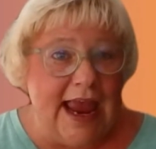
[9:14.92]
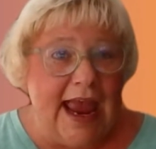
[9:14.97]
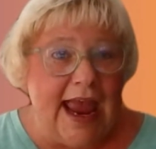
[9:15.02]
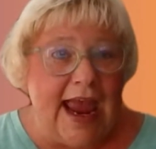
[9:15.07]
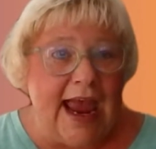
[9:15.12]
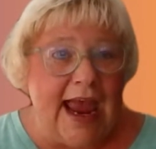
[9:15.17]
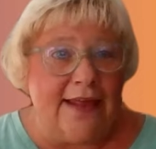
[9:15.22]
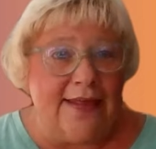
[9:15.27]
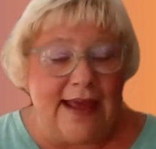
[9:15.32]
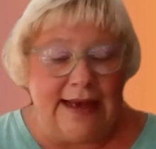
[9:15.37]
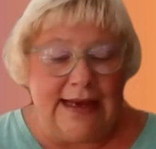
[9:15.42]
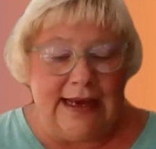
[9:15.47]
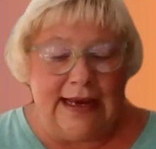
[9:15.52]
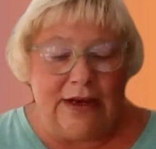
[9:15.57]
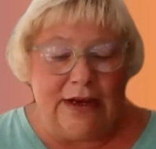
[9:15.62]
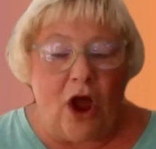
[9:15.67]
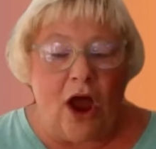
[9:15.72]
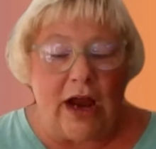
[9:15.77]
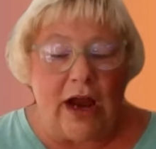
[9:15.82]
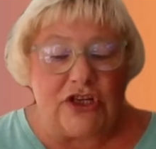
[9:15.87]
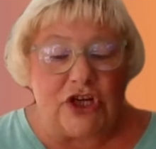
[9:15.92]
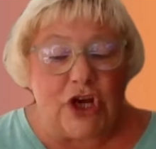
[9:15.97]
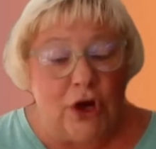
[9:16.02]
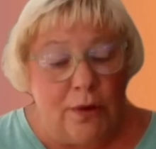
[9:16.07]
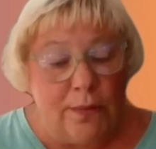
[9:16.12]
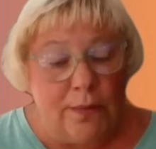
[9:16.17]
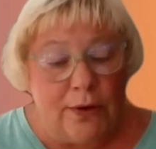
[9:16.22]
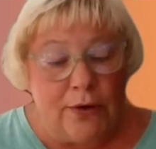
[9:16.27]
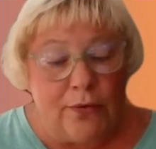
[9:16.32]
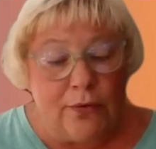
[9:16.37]
And then in
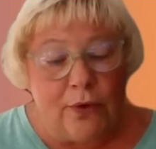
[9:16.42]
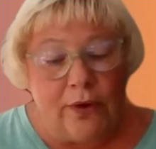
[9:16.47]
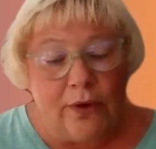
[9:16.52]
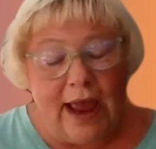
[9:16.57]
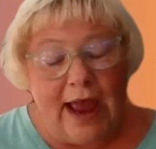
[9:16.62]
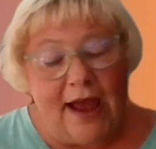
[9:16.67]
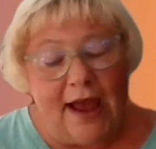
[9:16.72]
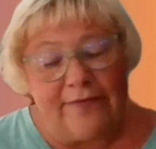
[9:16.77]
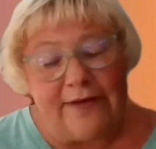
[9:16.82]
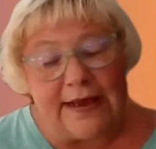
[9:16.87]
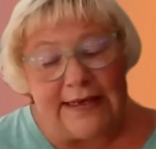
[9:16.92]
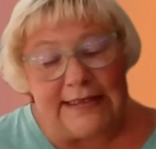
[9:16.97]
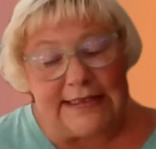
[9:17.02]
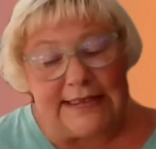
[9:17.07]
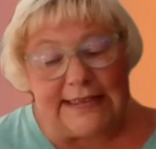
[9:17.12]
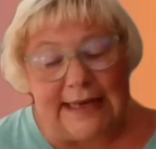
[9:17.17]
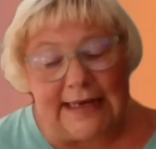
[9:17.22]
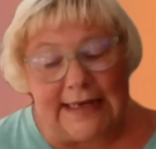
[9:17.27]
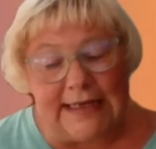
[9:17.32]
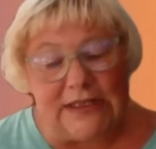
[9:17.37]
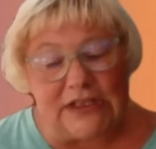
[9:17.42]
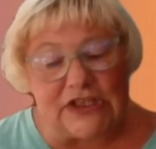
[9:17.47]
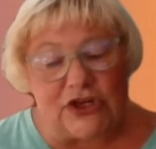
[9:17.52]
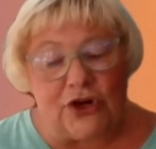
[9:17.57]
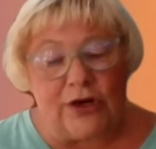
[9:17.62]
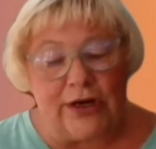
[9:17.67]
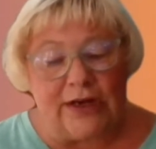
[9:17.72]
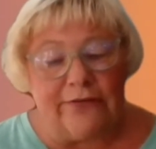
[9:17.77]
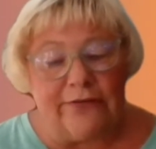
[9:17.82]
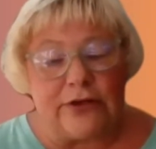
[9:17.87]
October, we'll have a study
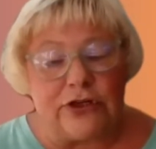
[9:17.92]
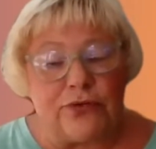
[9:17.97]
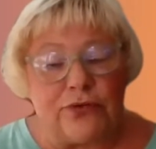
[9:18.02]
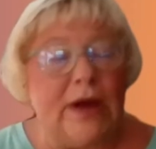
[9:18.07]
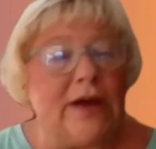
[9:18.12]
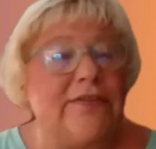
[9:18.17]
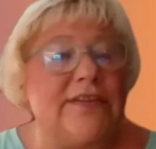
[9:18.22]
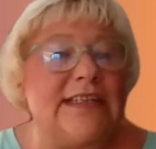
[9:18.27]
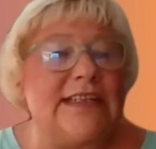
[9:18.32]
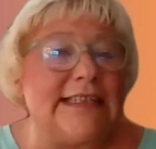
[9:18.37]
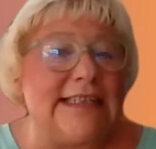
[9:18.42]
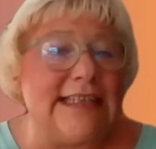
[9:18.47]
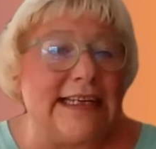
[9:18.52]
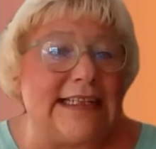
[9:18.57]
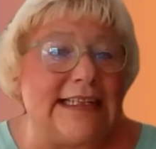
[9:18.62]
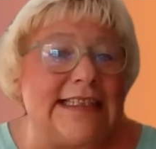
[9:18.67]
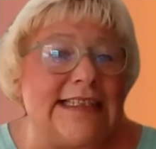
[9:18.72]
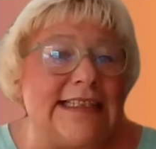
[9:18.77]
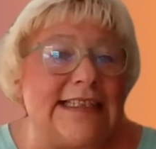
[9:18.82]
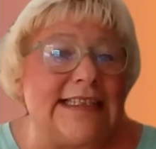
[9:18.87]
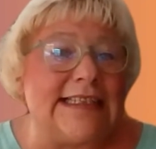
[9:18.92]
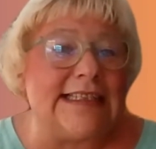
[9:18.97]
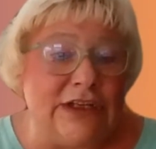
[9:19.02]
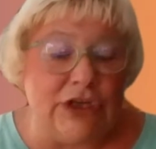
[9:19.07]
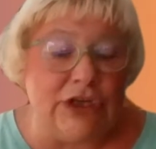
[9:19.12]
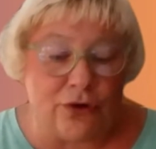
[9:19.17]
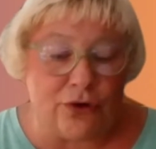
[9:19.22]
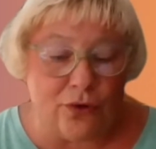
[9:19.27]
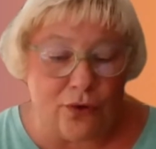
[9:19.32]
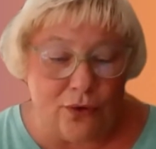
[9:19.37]
starting for 12 to 16
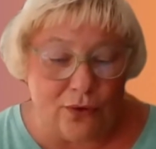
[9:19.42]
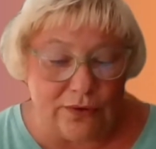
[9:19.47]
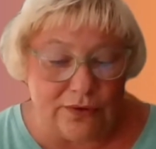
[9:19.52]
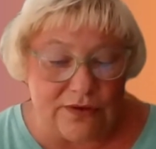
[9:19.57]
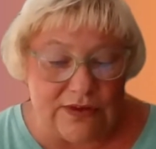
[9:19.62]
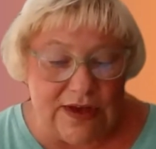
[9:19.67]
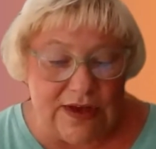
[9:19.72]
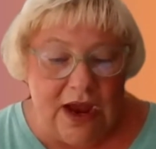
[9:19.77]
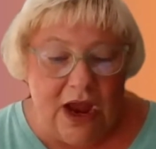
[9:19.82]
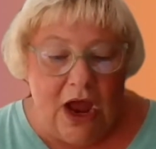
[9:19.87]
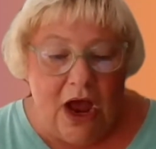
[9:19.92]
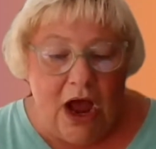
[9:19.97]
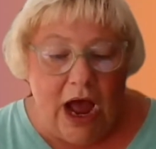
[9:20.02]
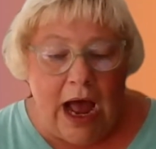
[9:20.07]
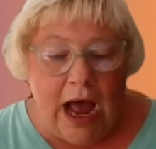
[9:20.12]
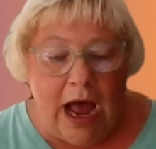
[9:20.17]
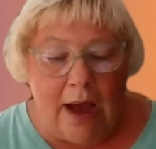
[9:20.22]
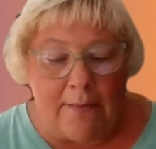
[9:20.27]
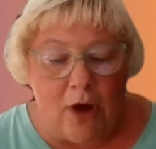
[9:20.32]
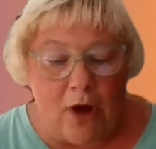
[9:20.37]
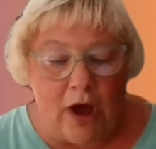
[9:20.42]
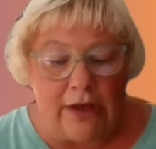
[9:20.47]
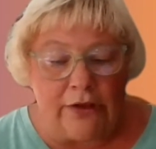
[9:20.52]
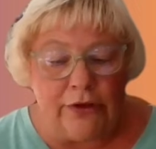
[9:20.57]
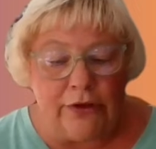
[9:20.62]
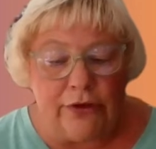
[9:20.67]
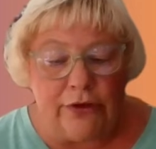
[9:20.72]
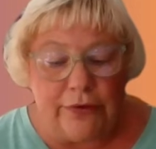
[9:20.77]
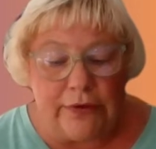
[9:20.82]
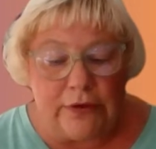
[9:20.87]
year olds
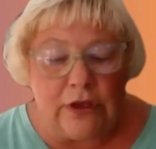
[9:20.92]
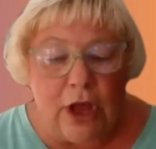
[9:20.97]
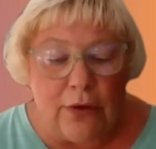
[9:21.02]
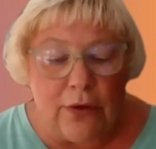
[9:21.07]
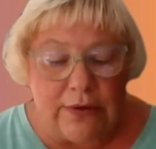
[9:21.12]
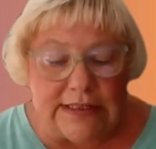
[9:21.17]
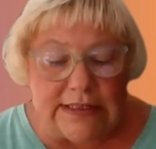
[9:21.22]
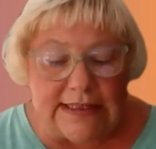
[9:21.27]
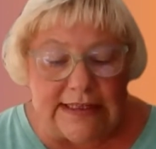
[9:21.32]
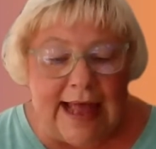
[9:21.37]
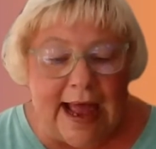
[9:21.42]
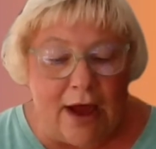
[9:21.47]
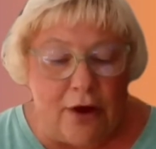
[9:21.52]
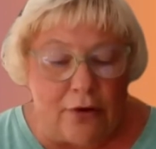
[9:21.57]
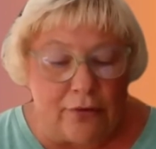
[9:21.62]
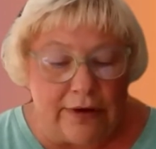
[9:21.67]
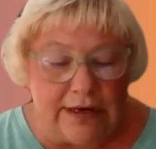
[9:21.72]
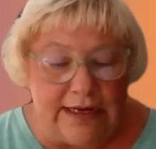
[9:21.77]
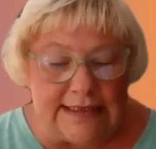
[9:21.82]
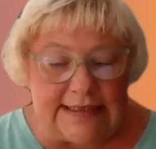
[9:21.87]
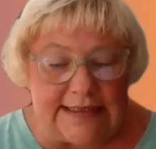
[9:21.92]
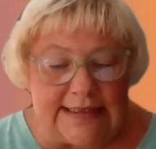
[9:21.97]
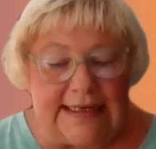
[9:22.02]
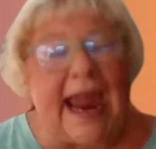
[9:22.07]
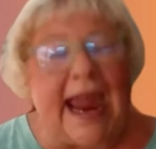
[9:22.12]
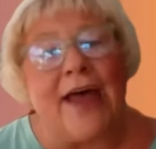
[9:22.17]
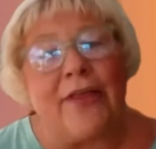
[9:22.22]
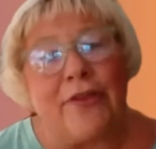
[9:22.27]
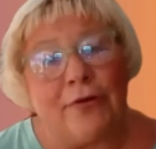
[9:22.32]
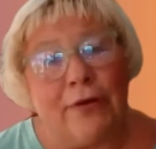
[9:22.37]
on Lois Lowry's
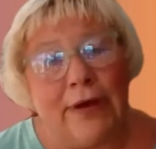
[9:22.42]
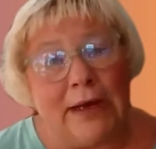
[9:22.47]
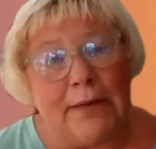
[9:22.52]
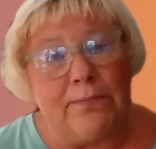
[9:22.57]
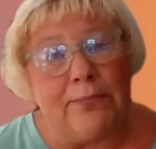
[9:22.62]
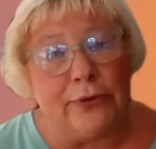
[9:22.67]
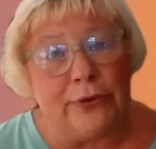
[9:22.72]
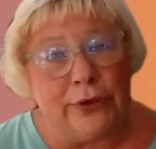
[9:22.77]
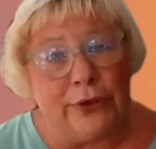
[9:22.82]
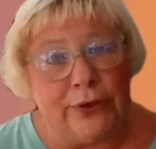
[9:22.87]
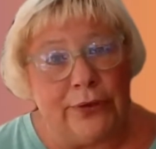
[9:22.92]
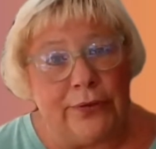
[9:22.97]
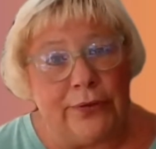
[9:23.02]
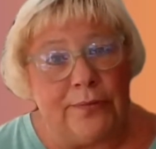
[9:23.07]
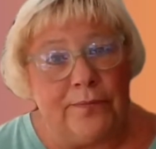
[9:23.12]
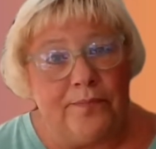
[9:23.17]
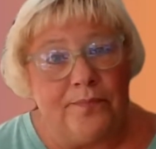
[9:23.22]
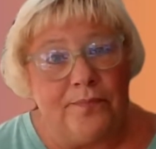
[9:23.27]
Gathering Blue.